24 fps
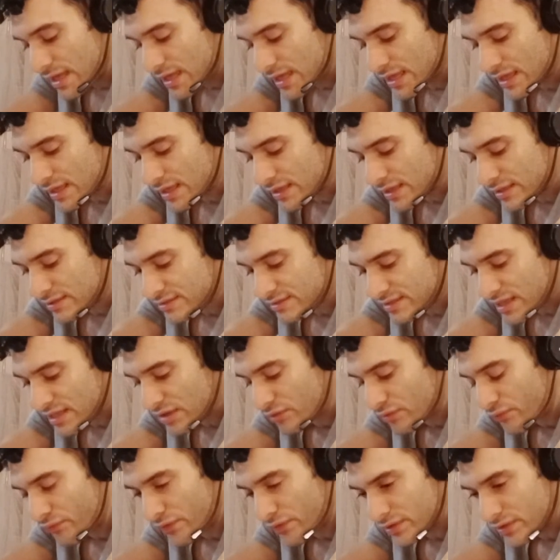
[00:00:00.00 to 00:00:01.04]
is that
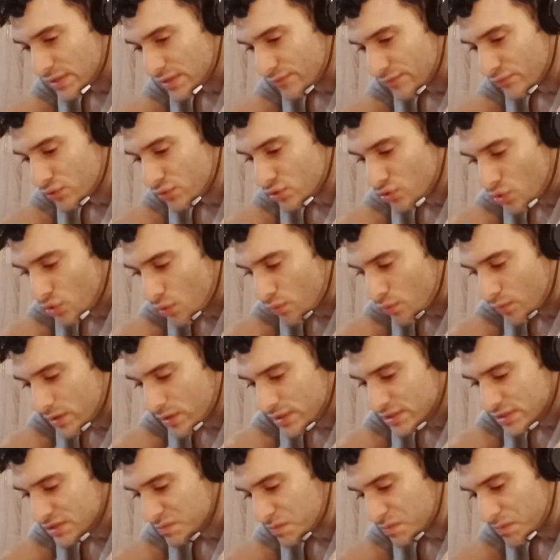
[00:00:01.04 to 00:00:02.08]
you first have to know where
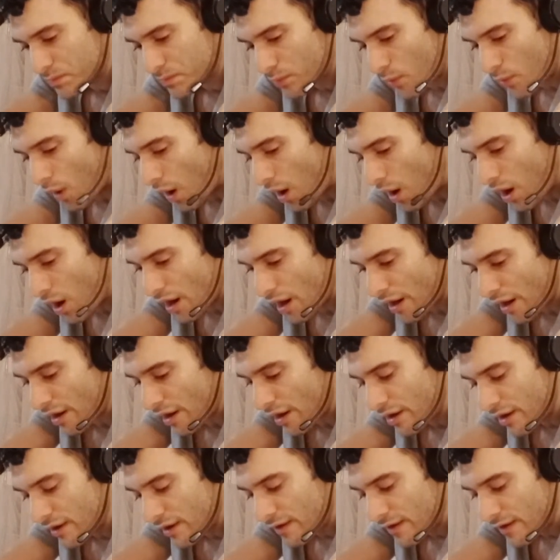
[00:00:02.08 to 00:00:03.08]
these people are.